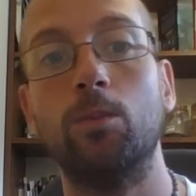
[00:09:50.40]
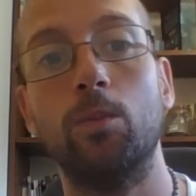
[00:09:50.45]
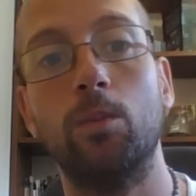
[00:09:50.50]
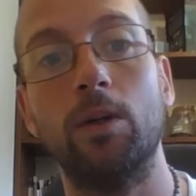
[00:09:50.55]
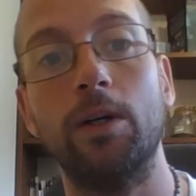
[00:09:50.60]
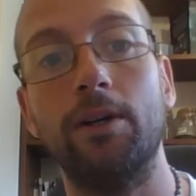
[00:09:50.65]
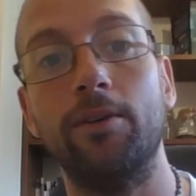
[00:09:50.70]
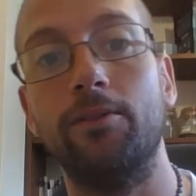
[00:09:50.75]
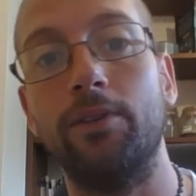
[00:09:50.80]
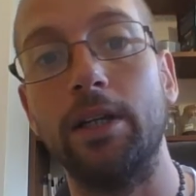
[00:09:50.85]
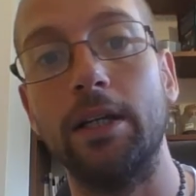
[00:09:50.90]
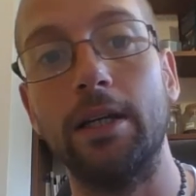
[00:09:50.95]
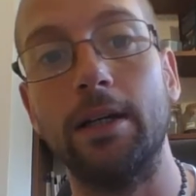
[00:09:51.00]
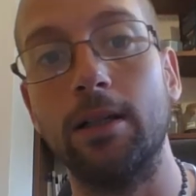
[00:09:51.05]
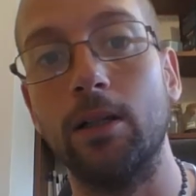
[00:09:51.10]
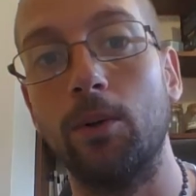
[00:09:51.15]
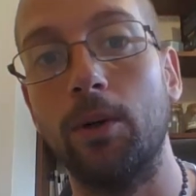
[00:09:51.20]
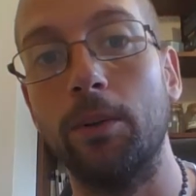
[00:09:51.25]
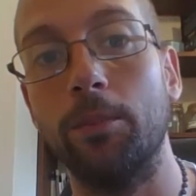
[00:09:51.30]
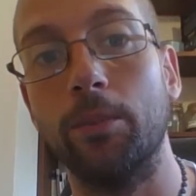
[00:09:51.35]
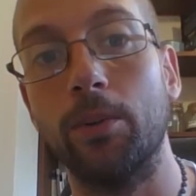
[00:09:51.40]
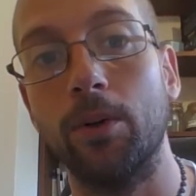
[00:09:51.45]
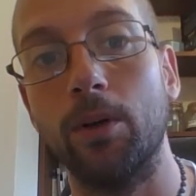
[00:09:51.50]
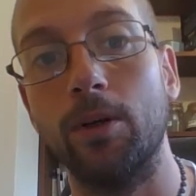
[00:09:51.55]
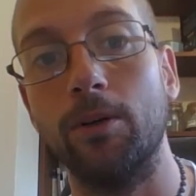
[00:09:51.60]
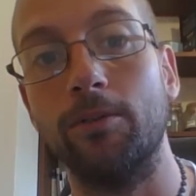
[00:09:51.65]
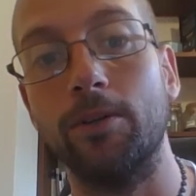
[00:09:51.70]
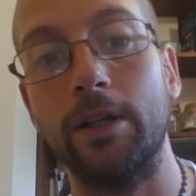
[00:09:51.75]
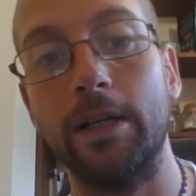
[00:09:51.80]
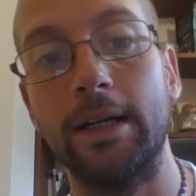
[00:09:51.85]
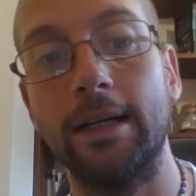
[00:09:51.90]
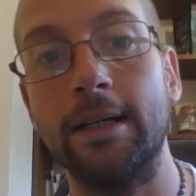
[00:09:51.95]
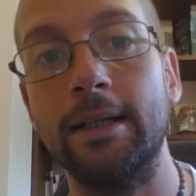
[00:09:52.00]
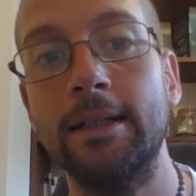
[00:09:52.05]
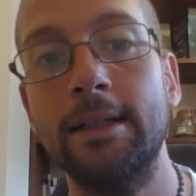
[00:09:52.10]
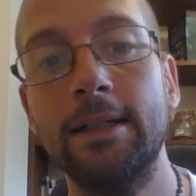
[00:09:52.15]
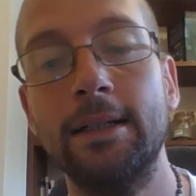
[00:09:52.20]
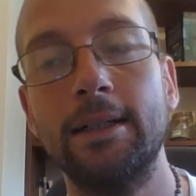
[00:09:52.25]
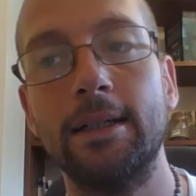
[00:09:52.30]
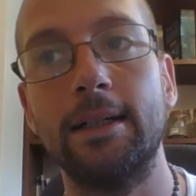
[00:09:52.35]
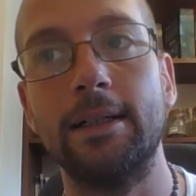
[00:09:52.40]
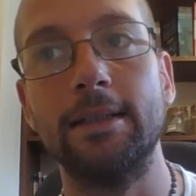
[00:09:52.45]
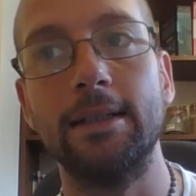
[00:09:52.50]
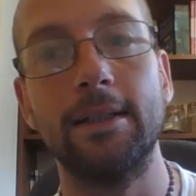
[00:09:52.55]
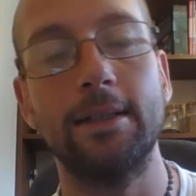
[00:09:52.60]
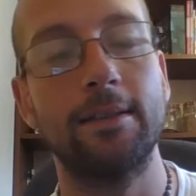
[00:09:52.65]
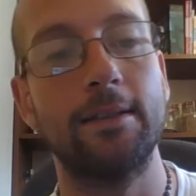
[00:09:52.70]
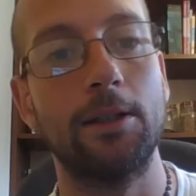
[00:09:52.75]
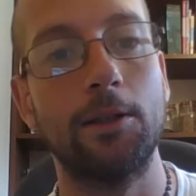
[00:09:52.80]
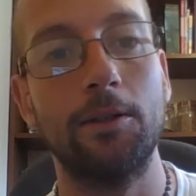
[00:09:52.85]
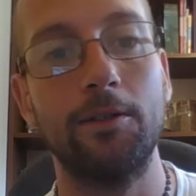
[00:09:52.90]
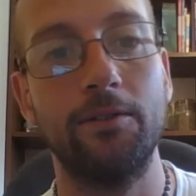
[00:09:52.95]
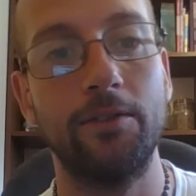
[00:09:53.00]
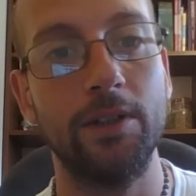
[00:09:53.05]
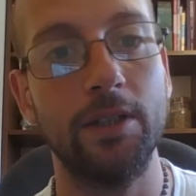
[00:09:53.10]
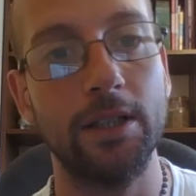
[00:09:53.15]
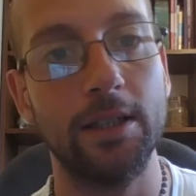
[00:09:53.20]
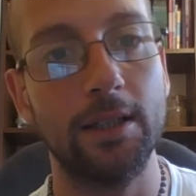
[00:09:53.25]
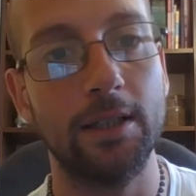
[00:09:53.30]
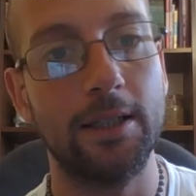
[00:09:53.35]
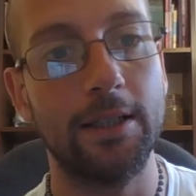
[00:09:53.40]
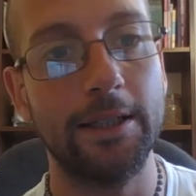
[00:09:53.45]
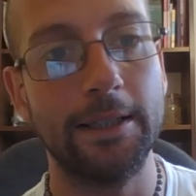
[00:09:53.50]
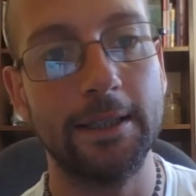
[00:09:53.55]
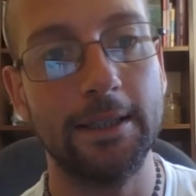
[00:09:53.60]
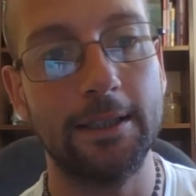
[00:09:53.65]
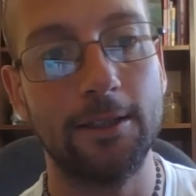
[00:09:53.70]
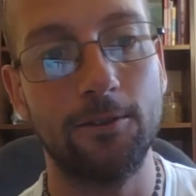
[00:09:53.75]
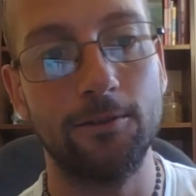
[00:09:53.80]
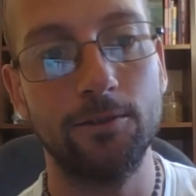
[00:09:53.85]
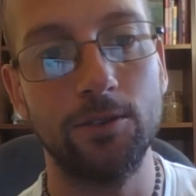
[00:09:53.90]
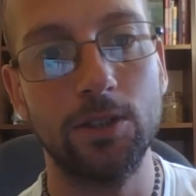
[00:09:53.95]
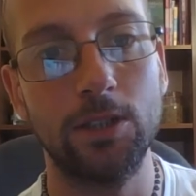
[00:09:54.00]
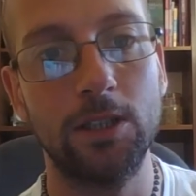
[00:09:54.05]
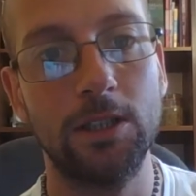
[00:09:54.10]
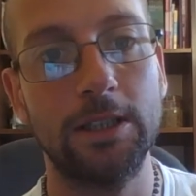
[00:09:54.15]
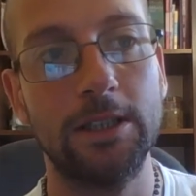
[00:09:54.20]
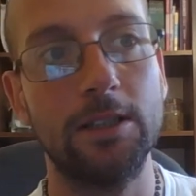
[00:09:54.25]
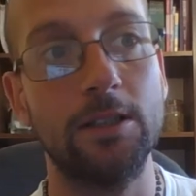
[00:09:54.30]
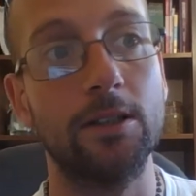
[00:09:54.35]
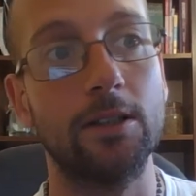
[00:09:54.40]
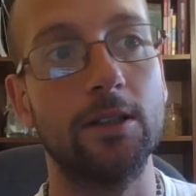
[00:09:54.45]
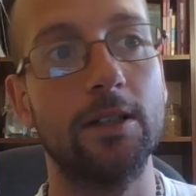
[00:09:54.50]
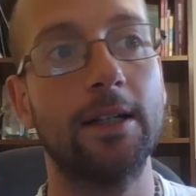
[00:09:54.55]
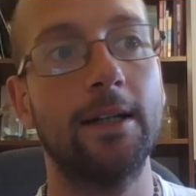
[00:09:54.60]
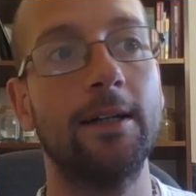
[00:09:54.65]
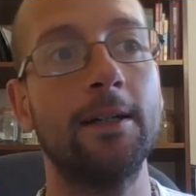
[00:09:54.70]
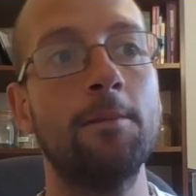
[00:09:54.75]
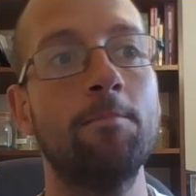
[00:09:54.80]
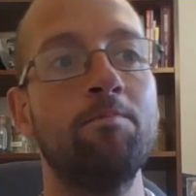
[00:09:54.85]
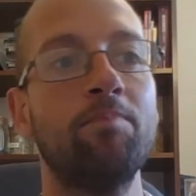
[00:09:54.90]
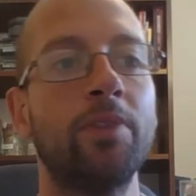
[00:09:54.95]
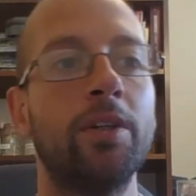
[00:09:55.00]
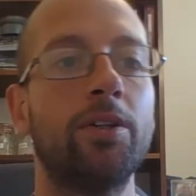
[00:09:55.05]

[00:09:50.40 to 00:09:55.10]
with the Yellow Emperor over there, and that's our third line of knowledge, okay?